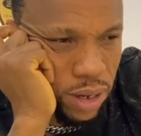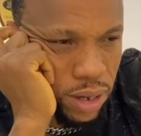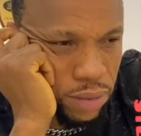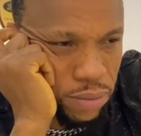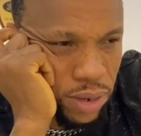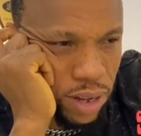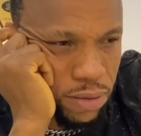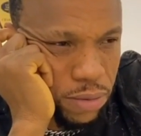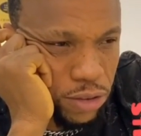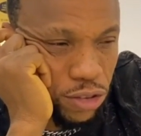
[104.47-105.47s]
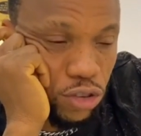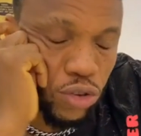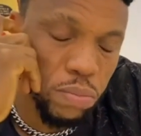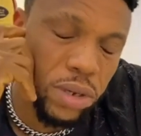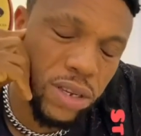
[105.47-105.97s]
um, I've been so
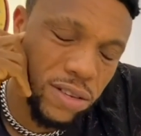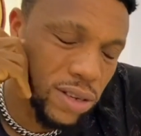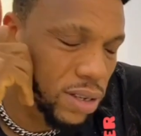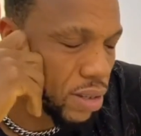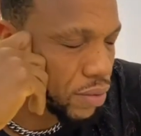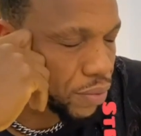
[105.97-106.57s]
busy,